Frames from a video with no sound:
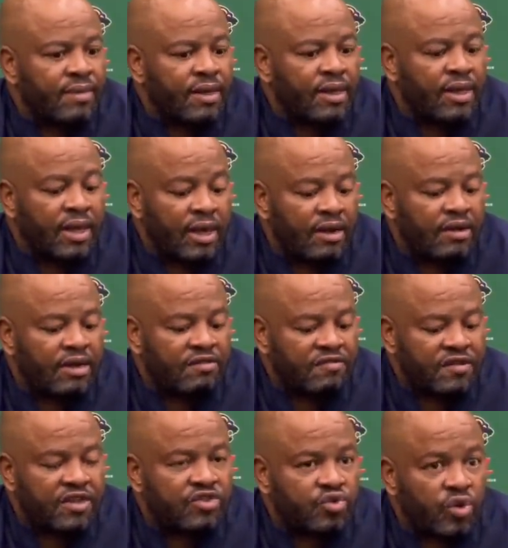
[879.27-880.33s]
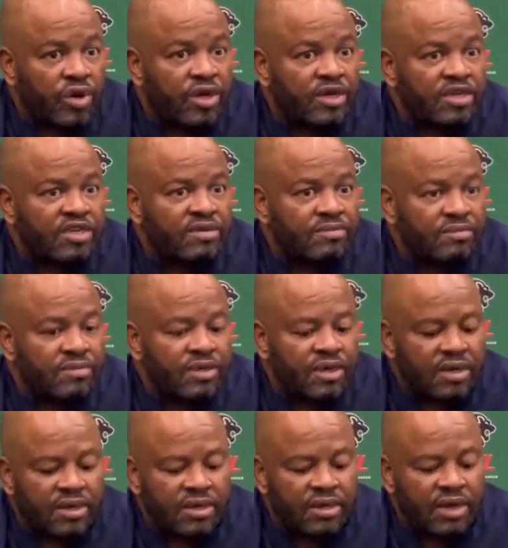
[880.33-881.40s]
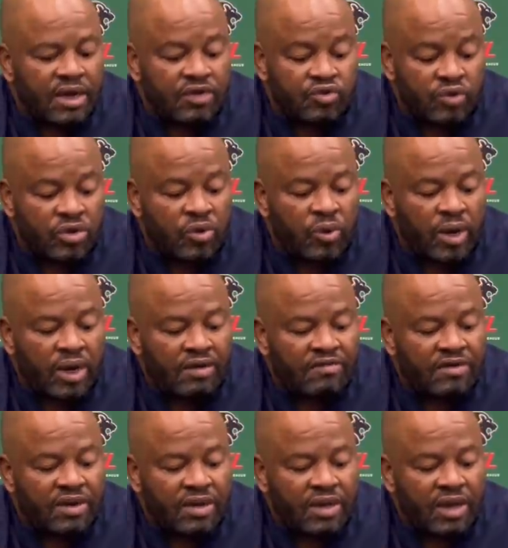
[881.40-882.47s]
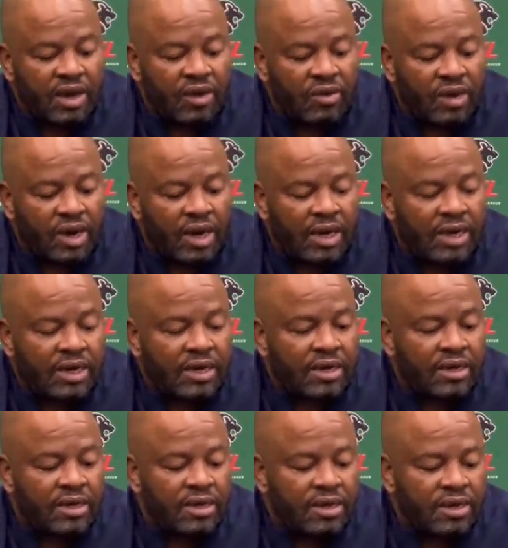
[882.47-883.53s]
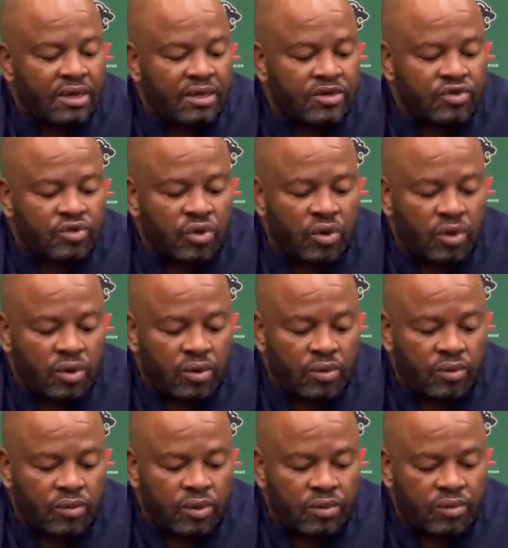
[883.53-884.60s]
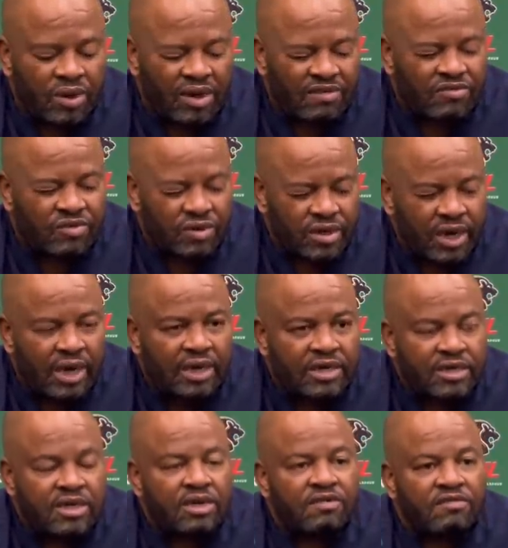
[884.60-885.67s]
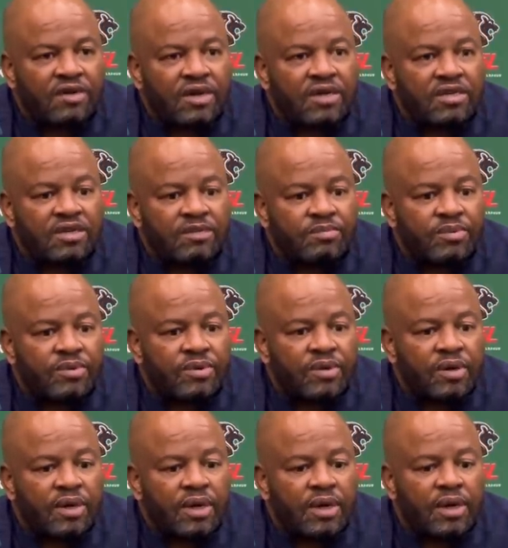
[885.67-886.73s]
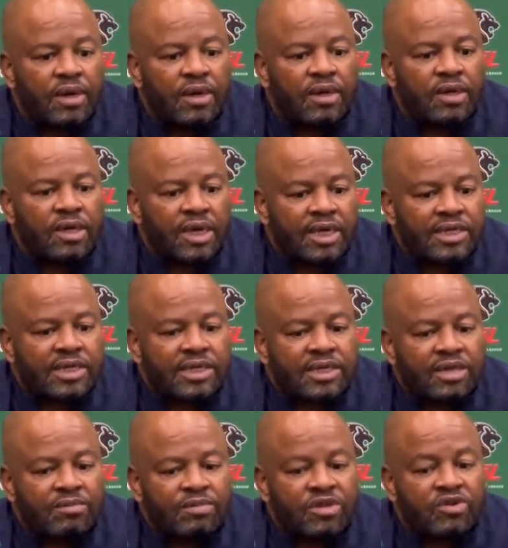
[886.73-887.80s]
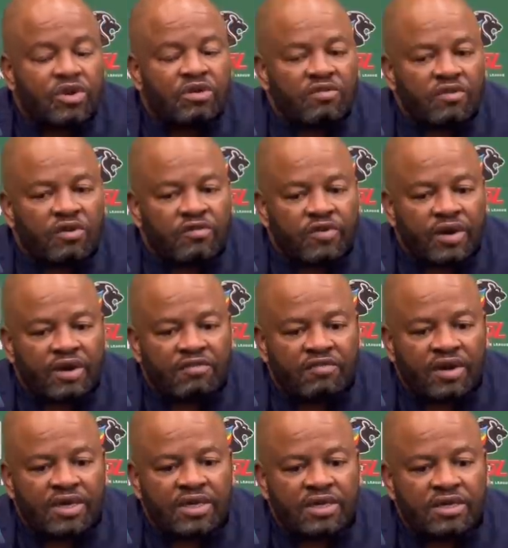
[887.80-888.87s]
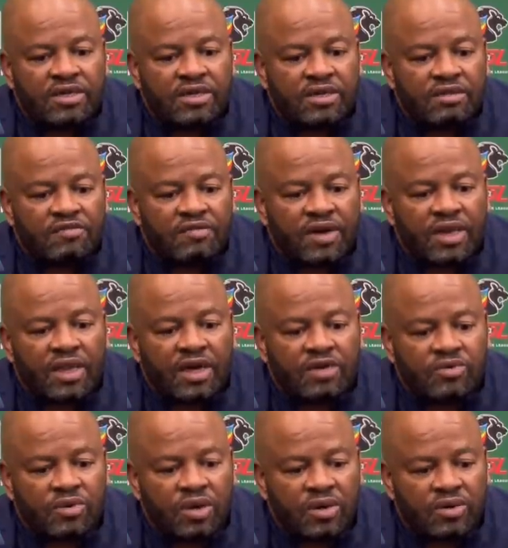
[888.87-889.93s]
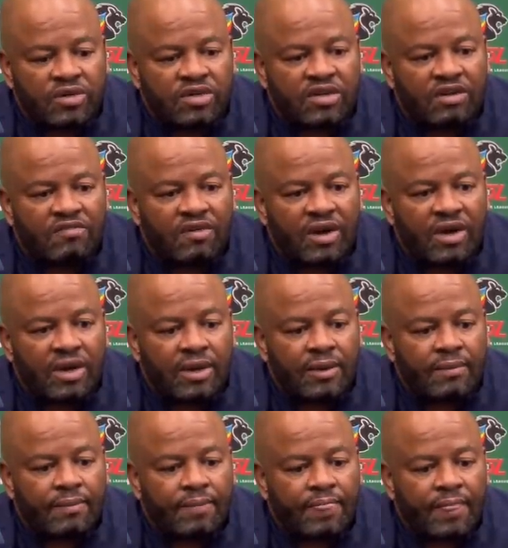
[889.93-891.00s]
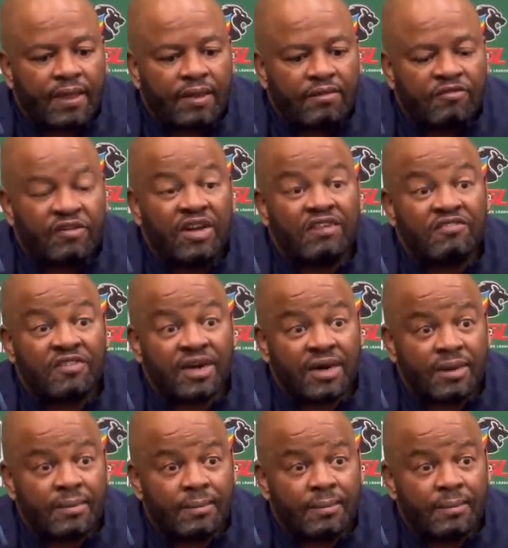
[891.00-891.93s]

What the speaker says: They are a free-scoring team. They are doing well even in their local league. So we have to really dig very deep. Yes, it's a bit of an advantage, the fact that we are not traveling very far.